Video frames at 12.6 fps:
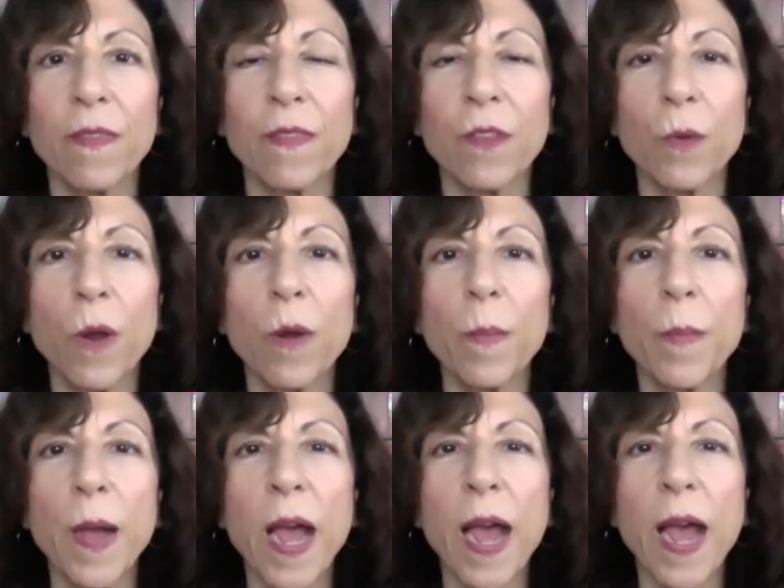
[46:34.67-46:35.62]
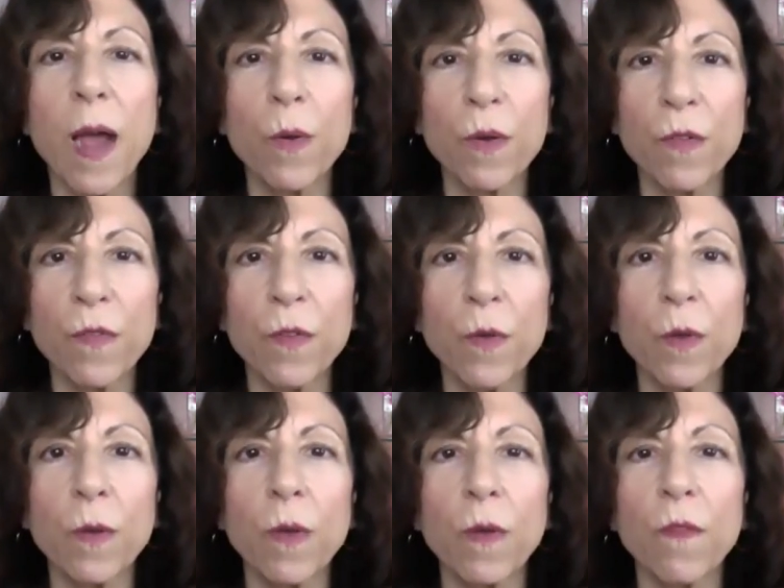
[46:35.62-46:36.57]
You are a
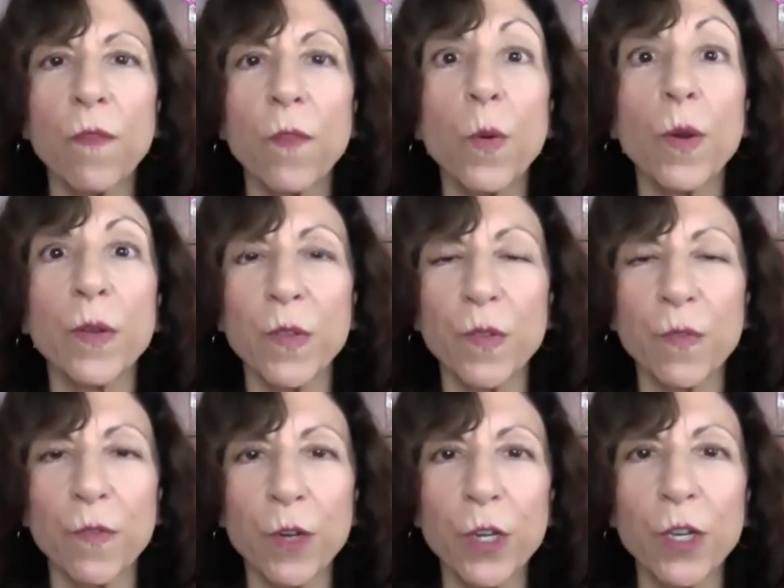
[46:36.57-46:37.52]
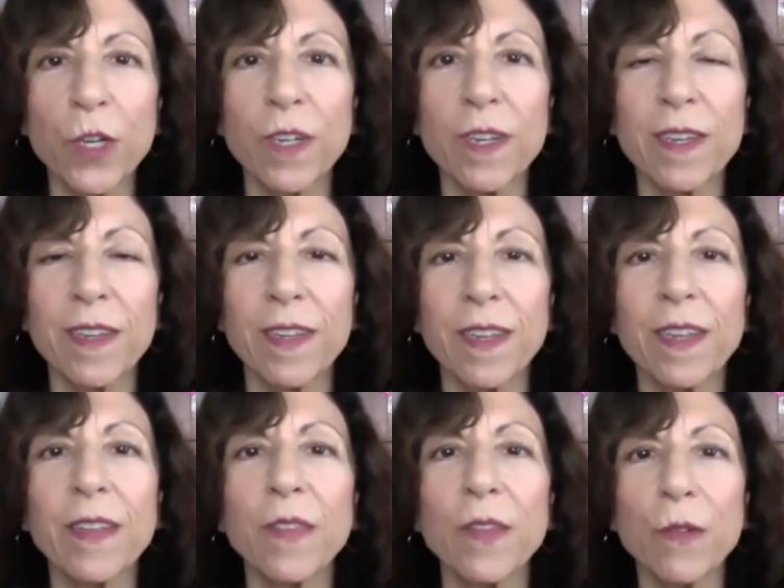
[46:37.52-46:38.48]
powerful force for good
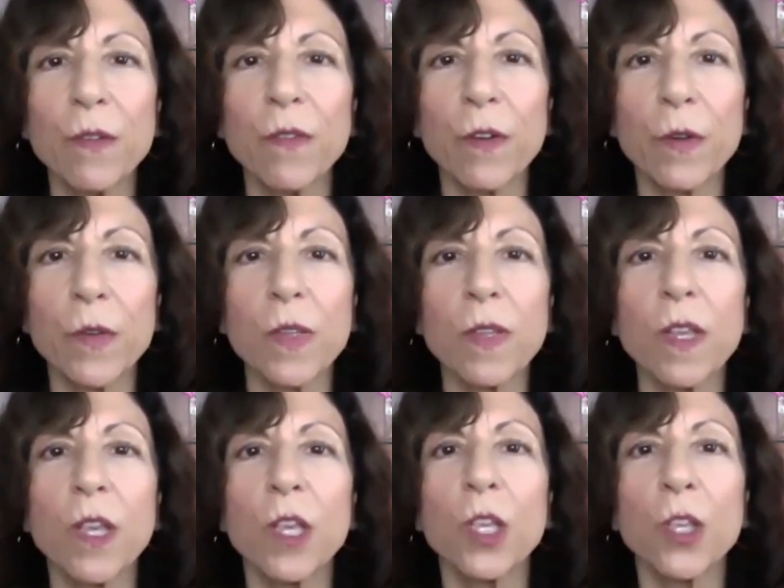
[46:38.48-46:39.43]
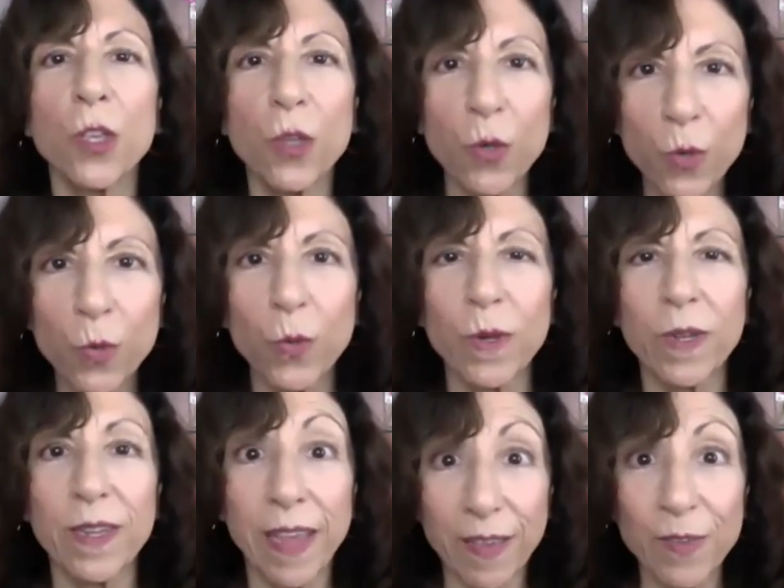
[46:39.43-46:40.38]
in the universe. You,
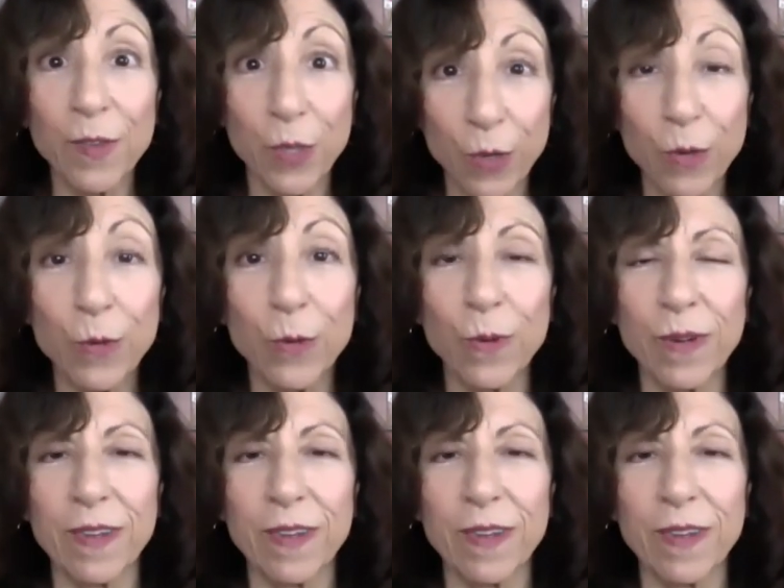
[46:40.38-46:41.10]
yes, you.